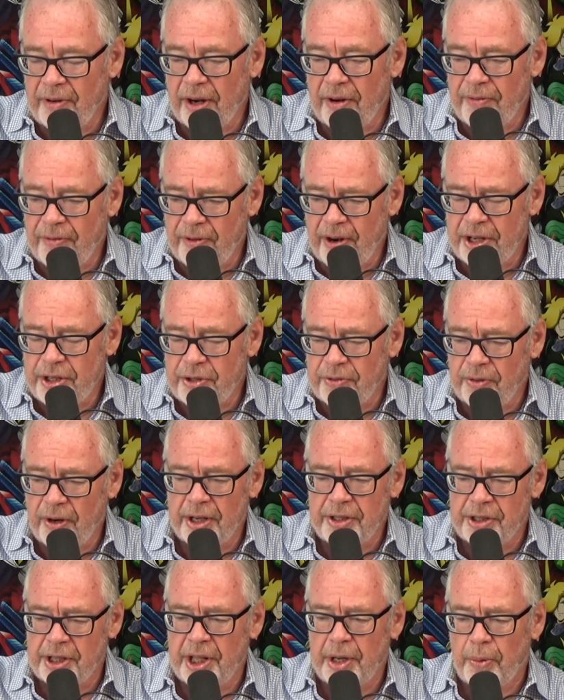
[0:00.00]
French
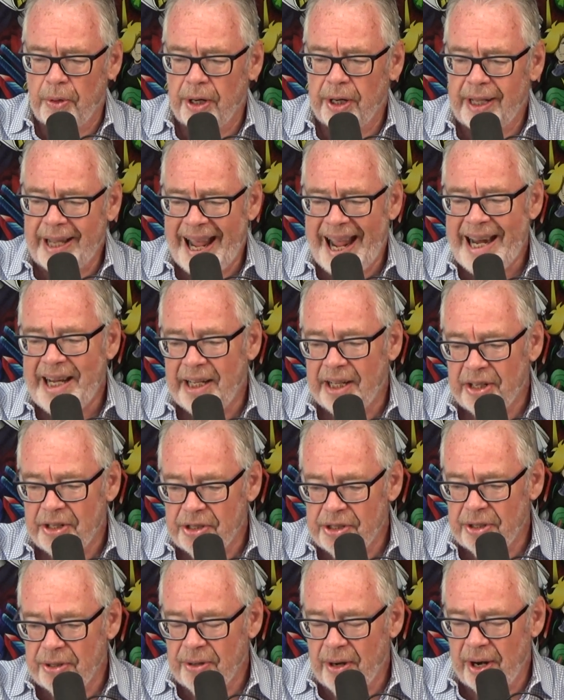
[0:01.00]
friends, and they were
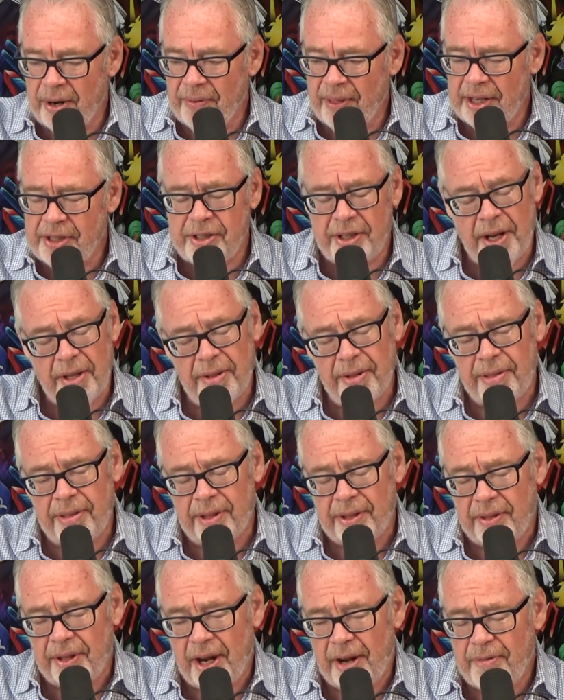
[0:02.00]
Acadians. That's another
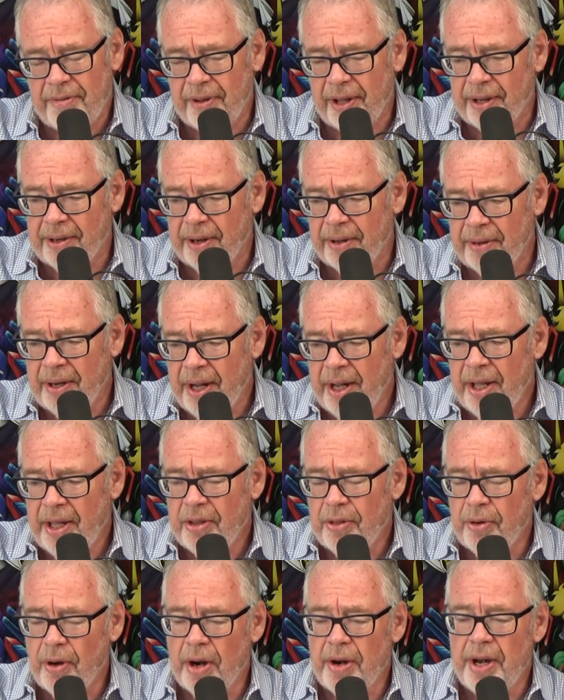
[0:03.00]
thing that I found out.
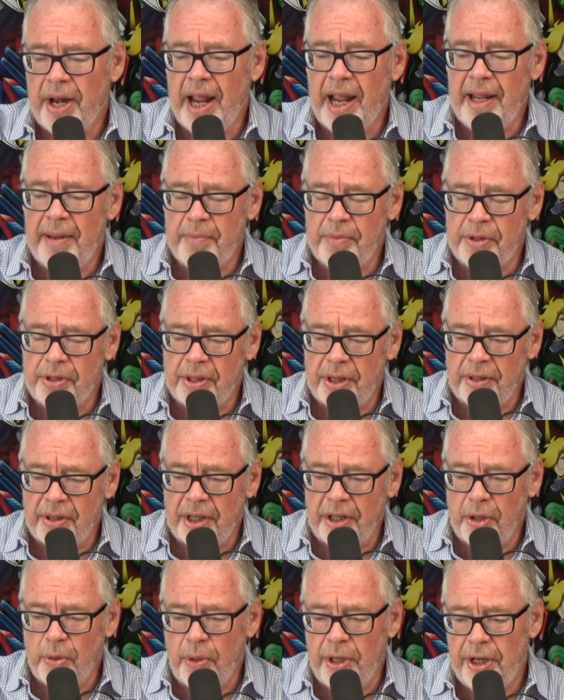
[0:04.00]
There are names
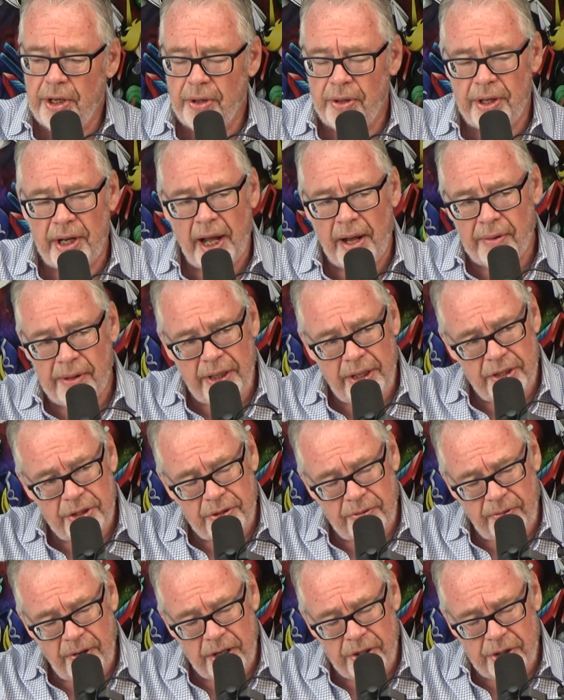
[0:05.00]
that you hear down east,
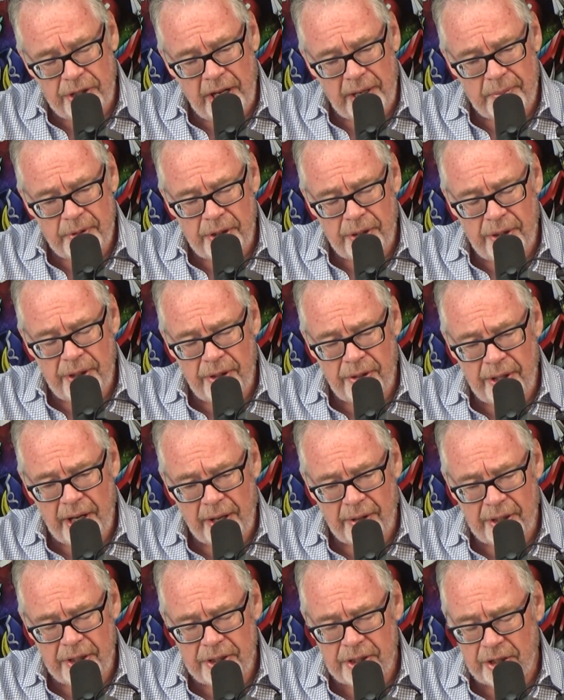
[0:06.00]
French names that you hear
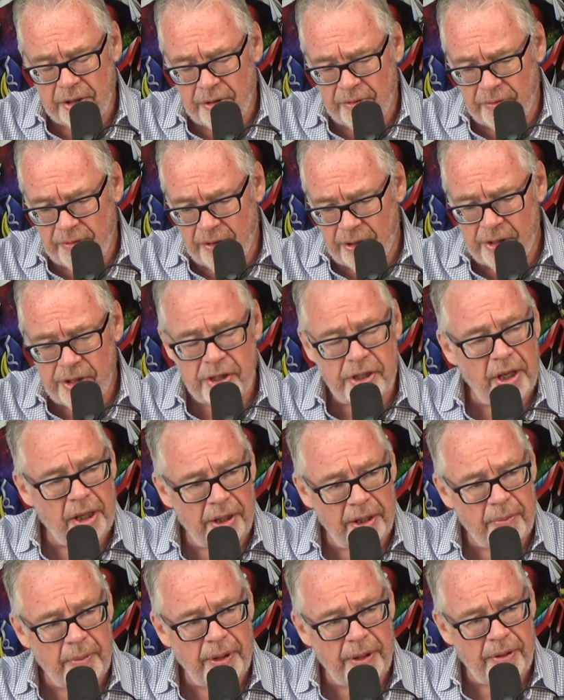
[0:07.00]
down east, that you very
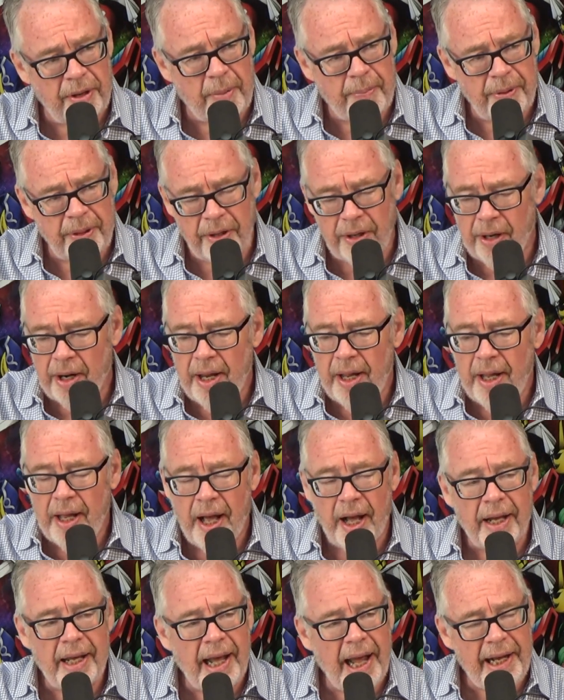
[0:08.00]
seldom hear up here.
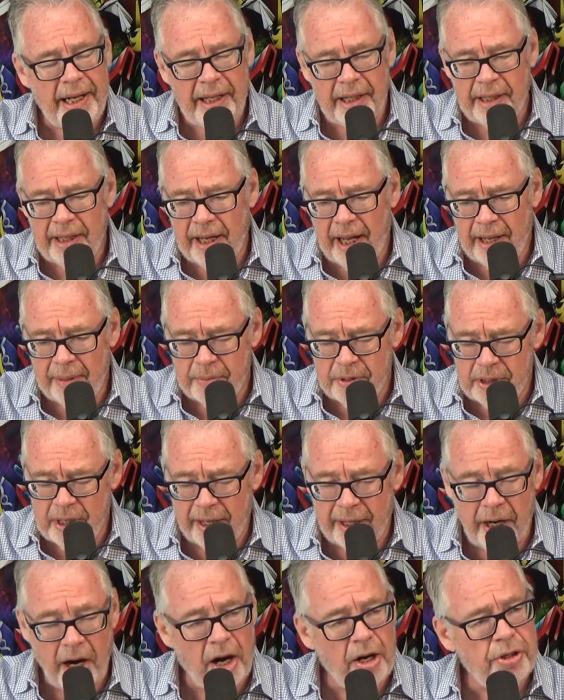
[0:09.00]
Acadian names
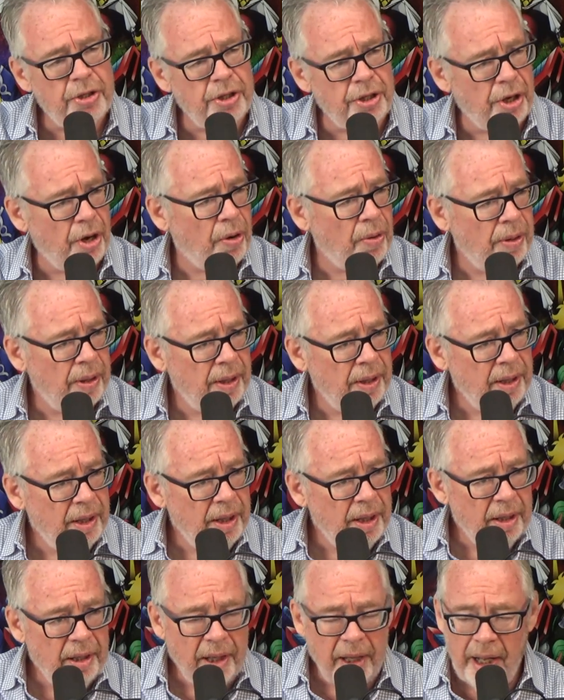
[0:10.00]
like Arsenault,
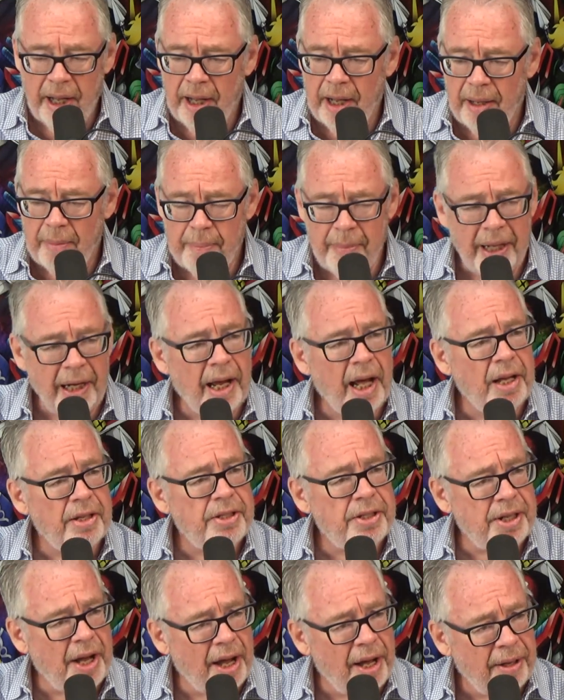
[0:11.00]

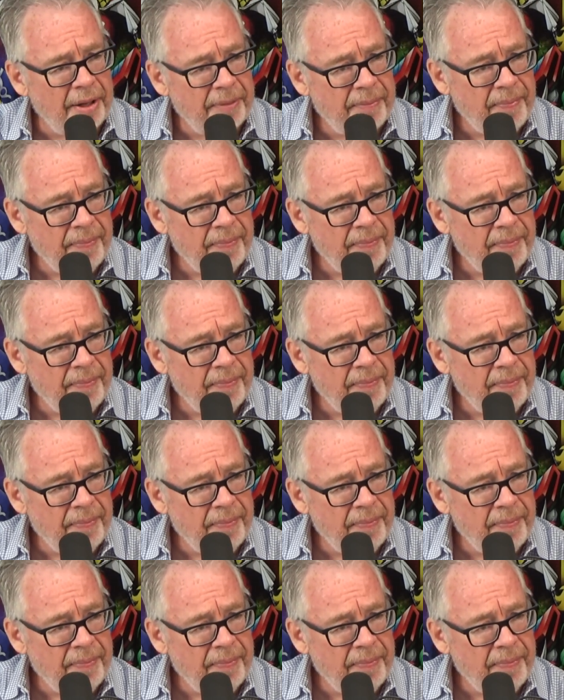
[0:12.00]
Melanson,